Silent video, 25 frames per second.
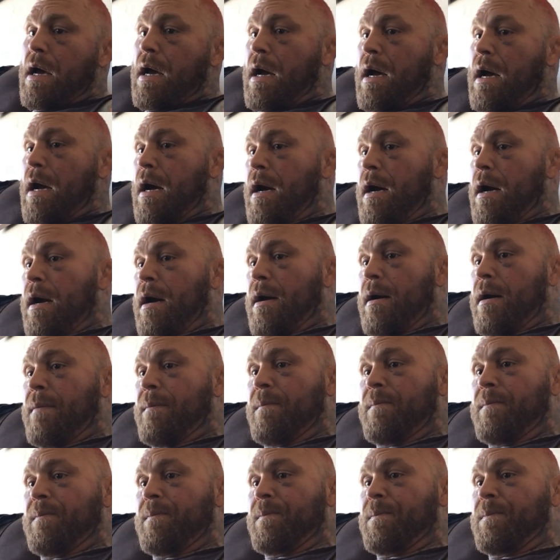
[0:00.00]

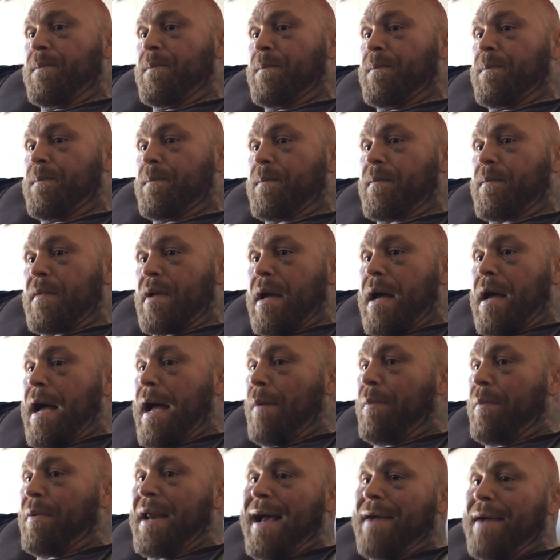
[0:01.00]
I
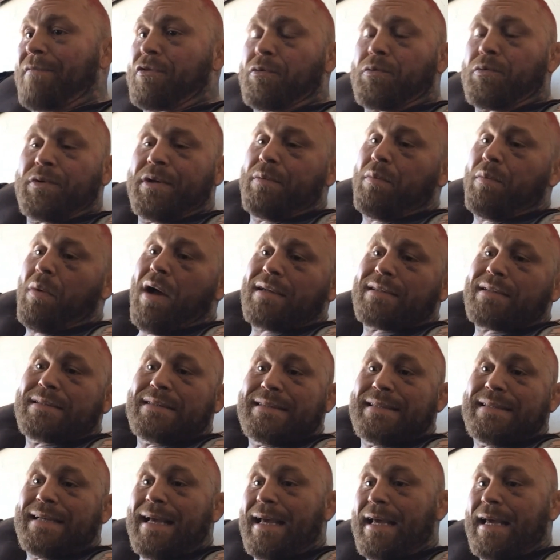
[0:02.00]
would have to rewatch the
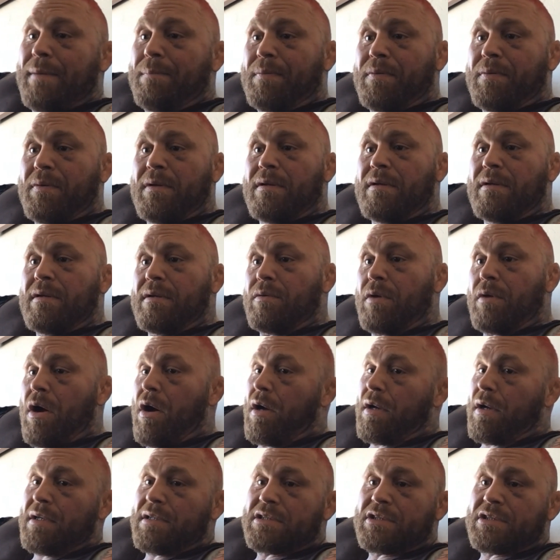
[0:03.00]
tape.
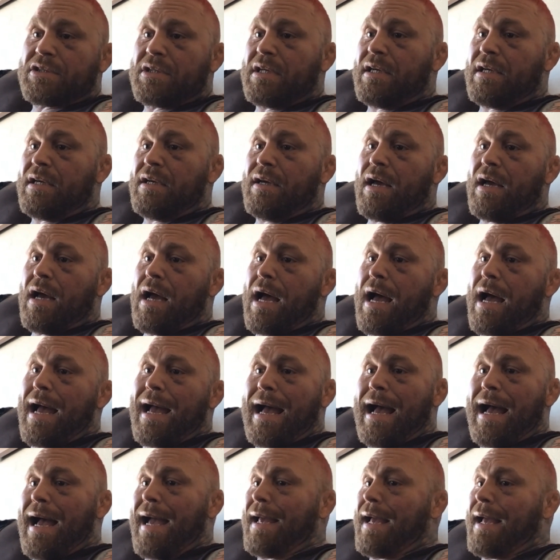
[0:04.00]
Honestly,
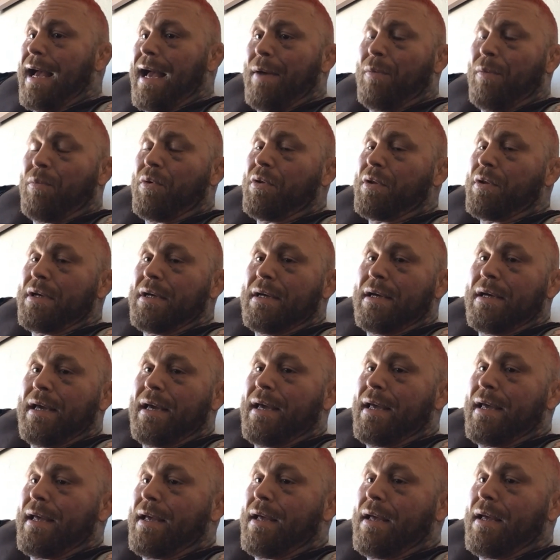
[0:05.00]
I
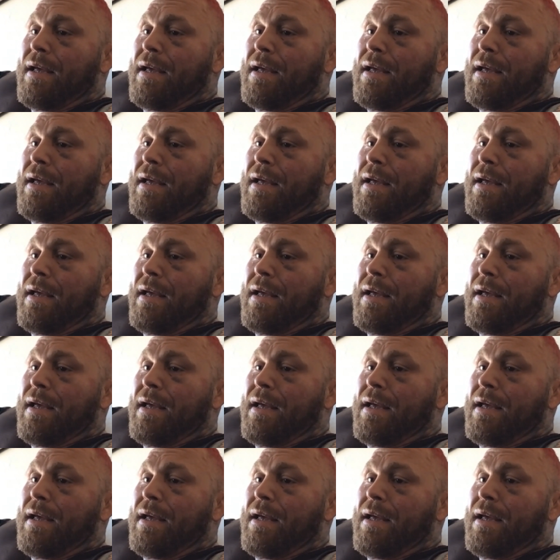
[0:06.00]
rewatched